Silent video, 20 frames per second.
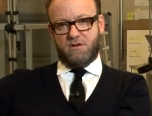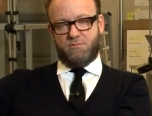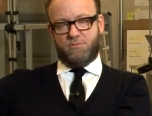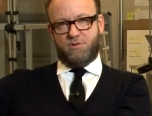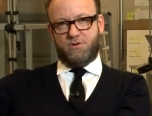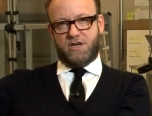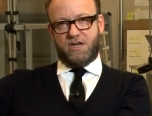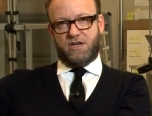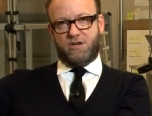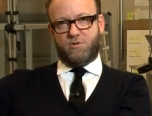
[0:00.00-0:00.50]

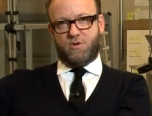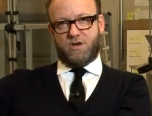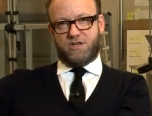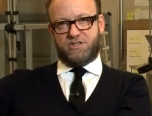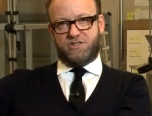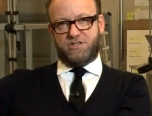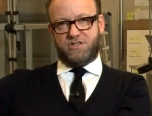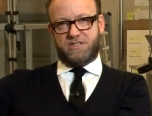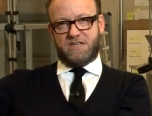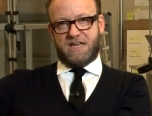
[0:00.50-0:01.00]
putting
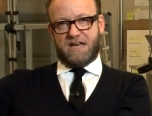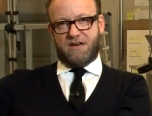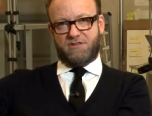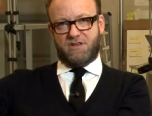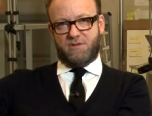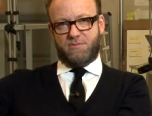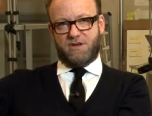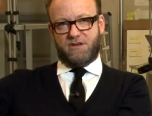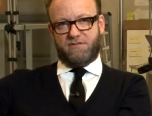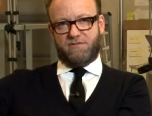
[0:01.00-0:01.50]
questions out
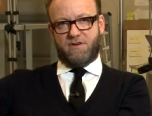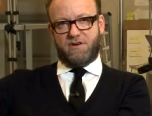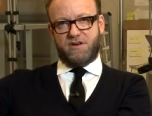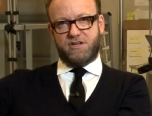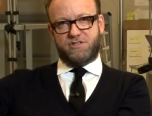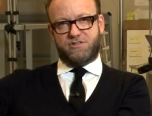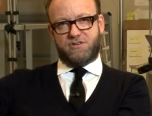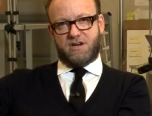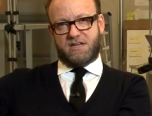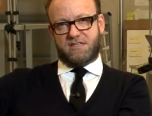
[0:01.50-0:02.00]
there, being very
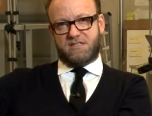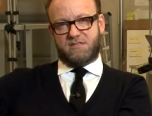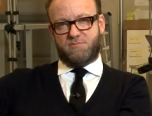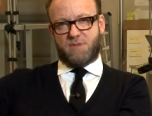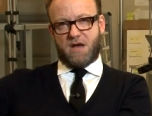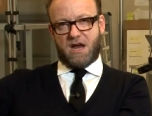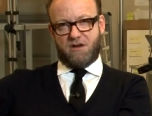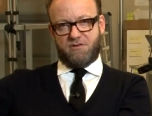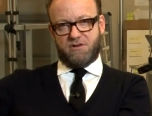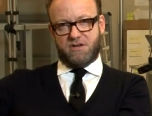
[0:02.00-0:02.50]

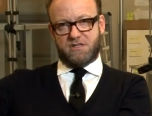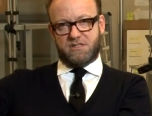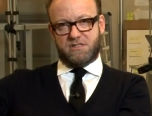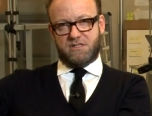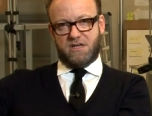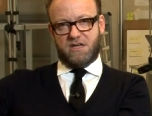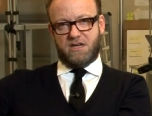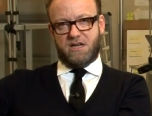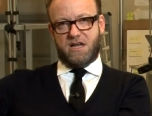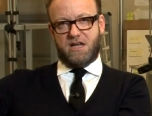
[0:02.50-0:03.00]
transparent.
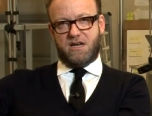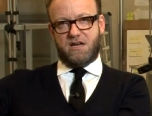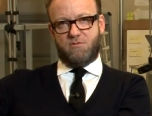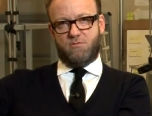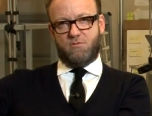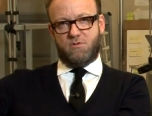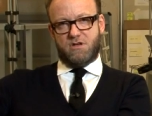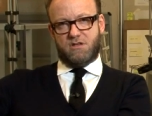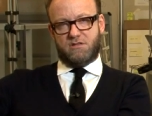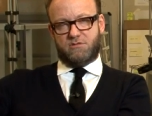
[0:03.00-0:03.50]
In a
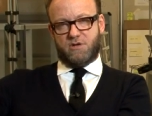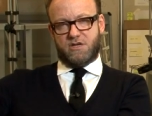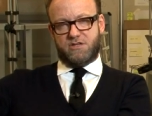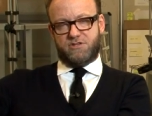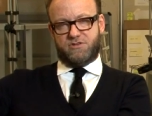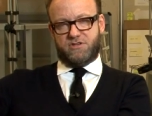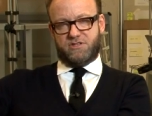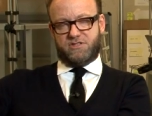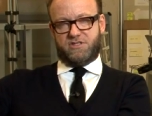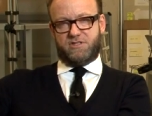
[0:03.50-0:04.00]
world where
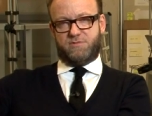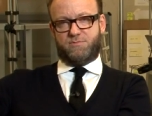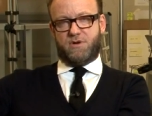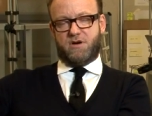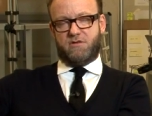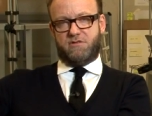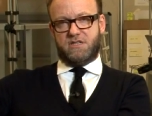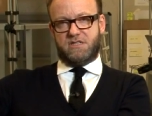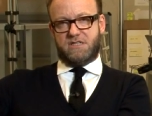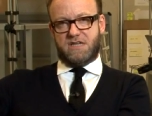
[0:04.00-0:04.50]
trust has
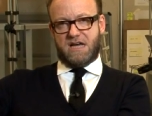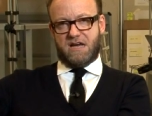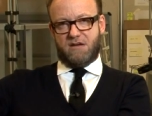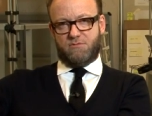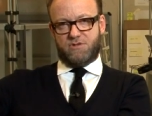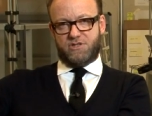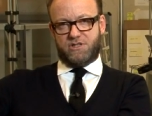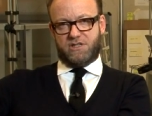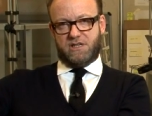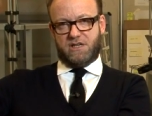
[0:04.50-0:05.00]
broken down,
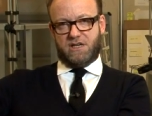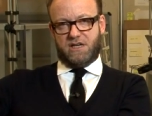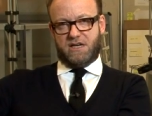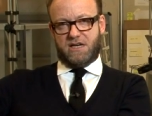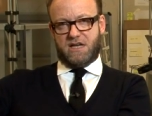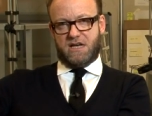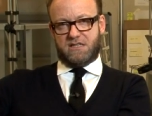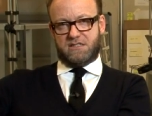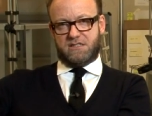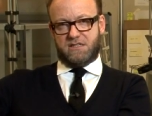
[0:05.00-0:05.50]
which clearly
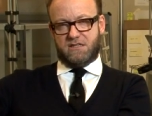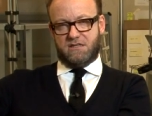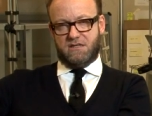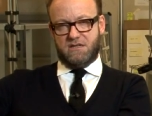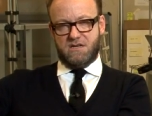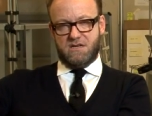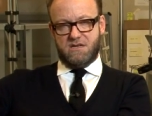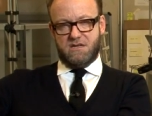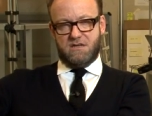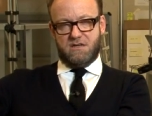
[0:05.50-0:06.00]
it has in,
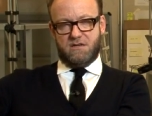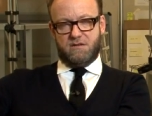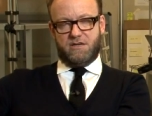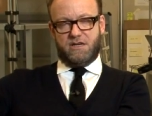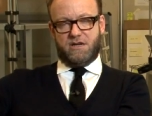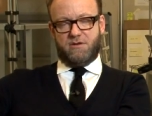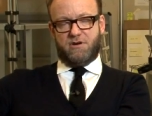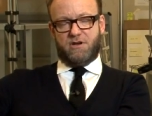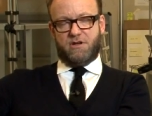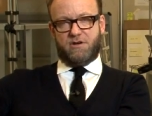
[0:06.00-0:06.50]
you
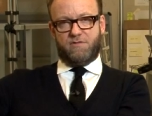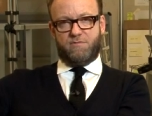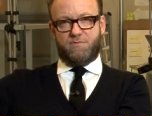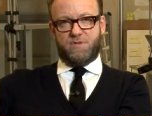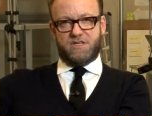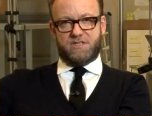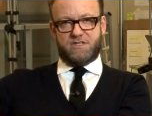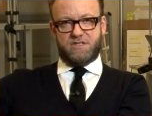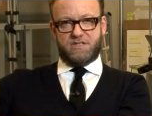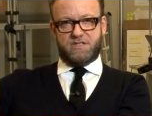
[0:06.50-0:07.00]
know, a lot of
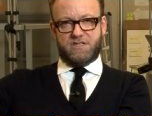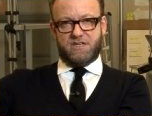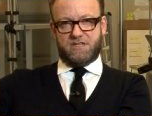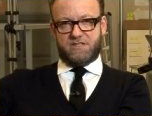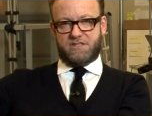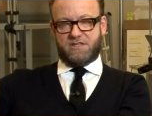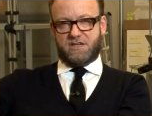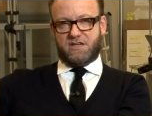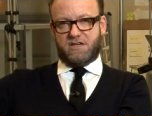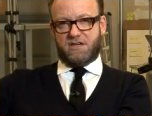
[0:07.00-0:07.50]

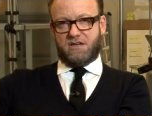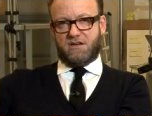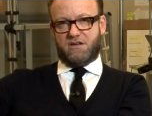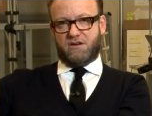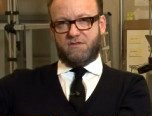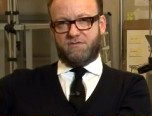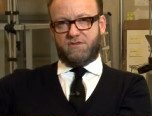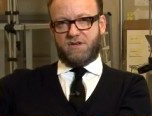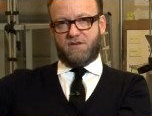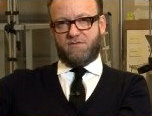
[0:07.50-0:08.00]
businesses and in a
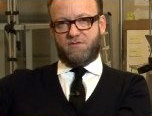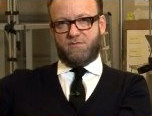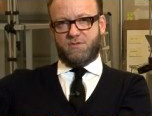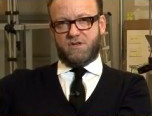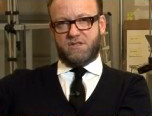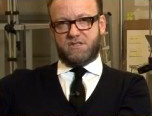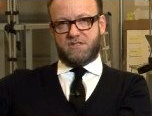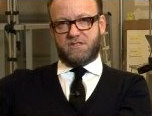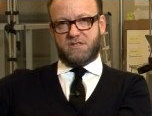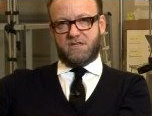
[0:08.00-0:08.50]
lot of
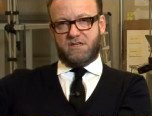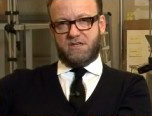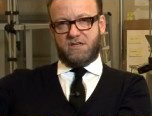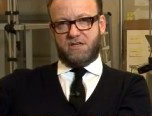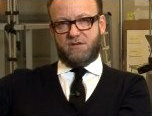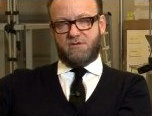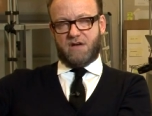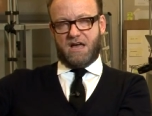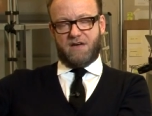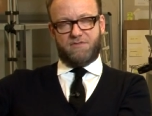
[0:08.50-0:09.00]
governments,
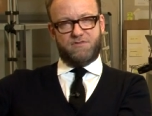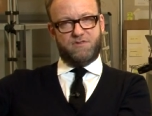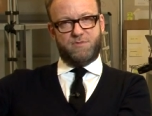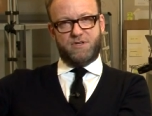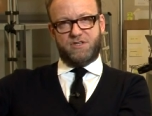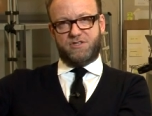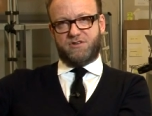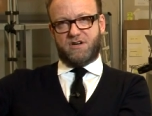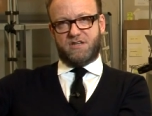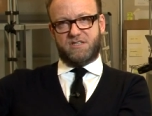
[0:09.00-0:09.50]
you have to
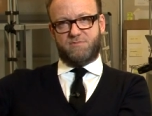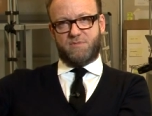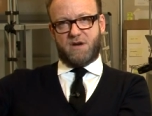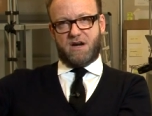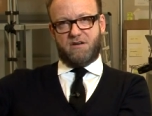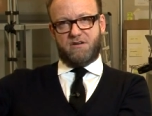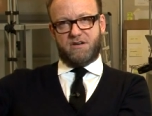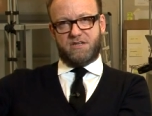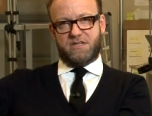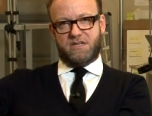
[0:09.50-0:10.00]
be
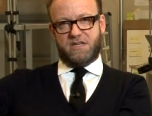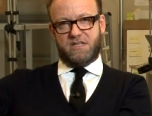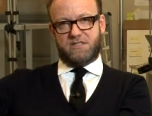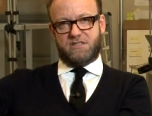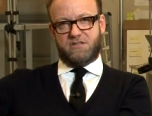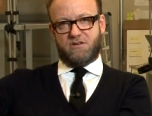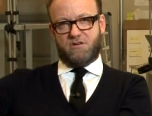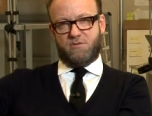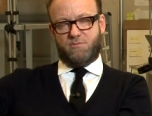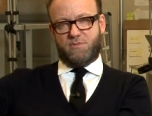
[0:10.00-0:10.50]
transparent, and it's
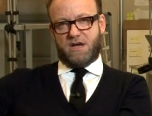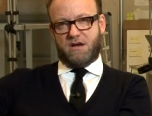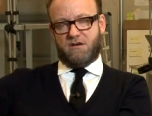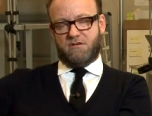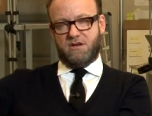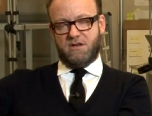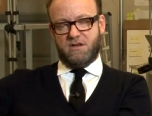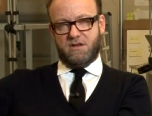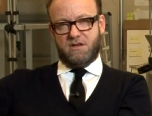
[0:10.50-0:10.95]
not about